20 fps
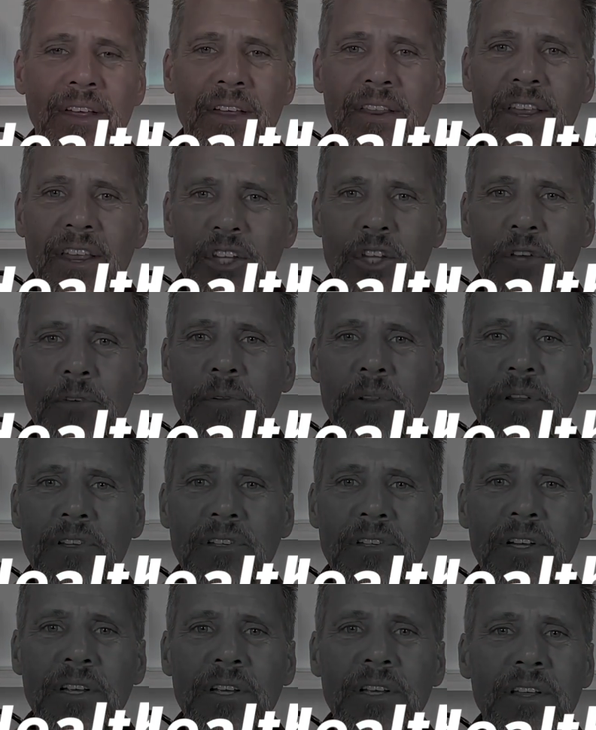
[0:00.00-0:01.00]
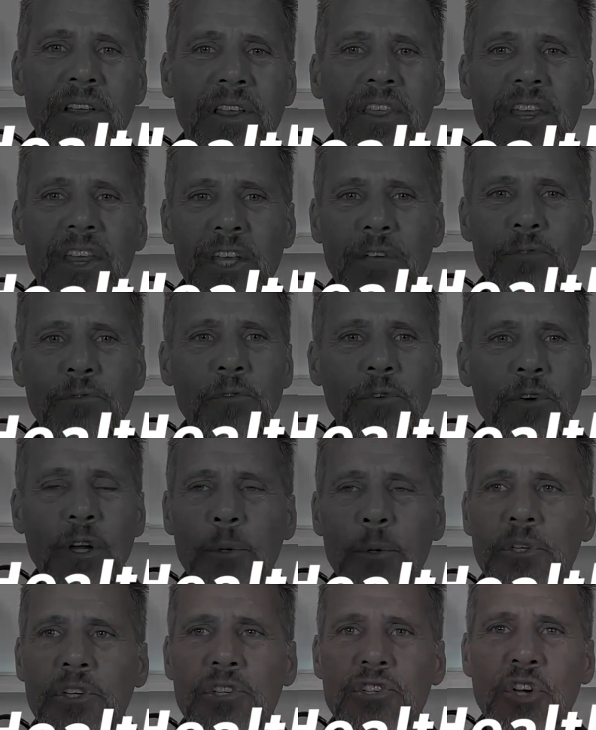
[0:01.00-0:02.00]
Thank you for listening. Thank you for
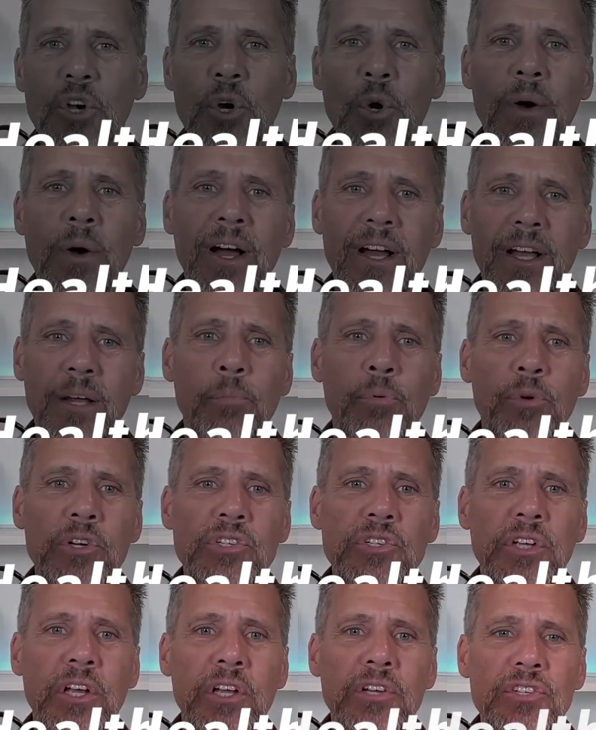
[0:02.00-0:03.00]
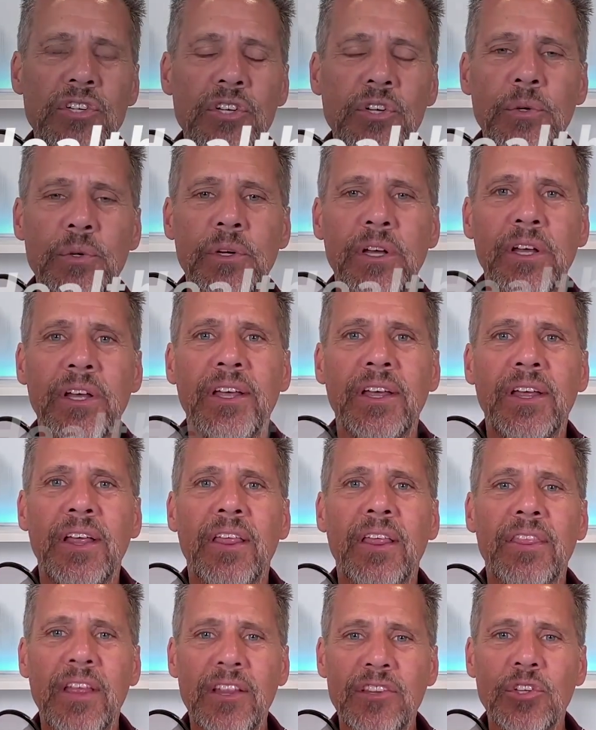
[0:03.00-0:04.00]
following the show. I appreciate you.
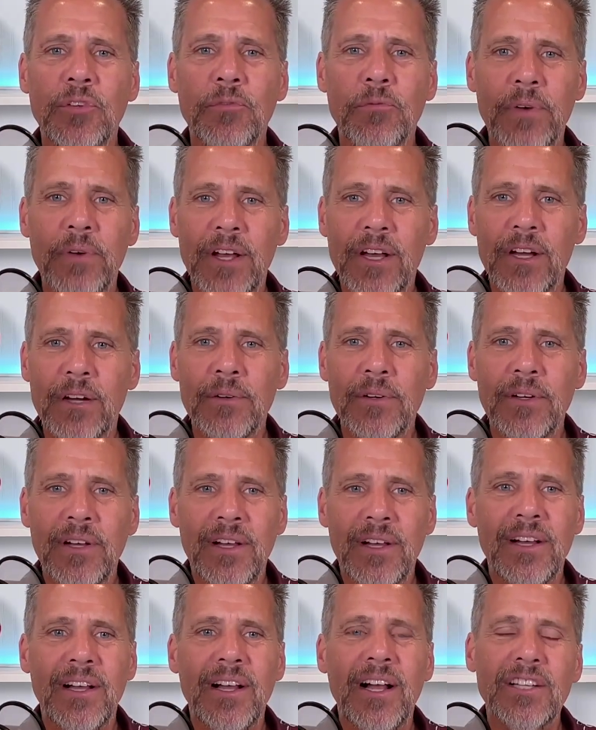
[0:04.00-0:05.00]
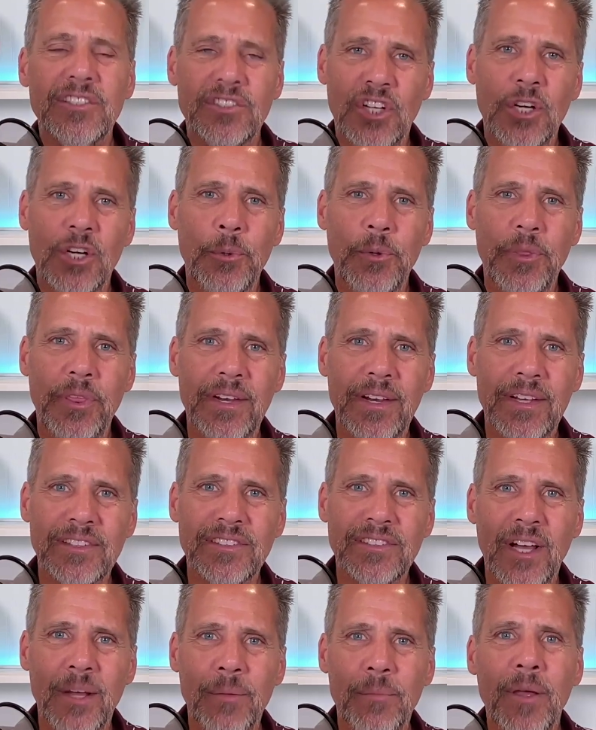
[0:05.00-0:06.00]
That's it for now. I'll talk with you
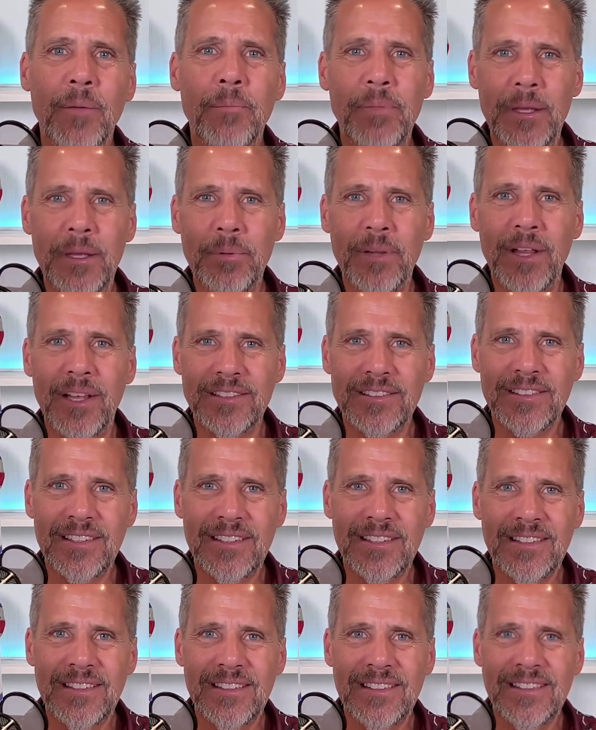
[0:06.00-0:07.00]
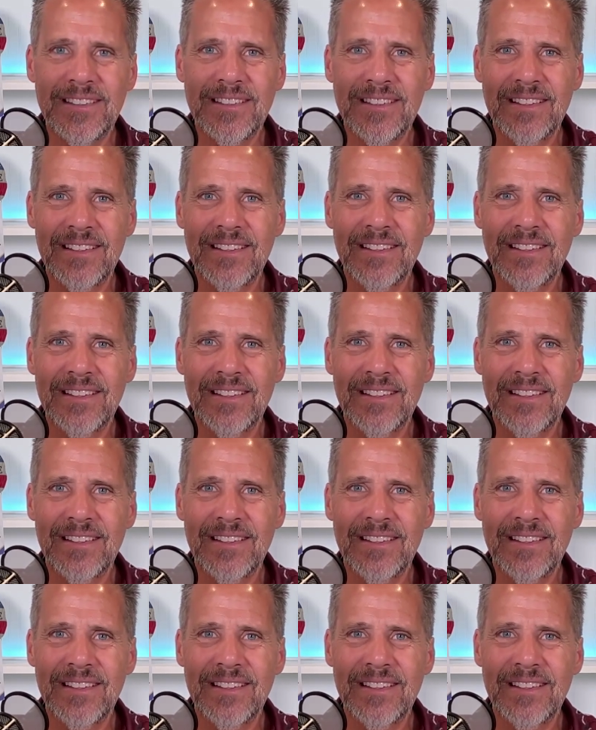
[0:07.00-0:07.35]
next time. Be blessed.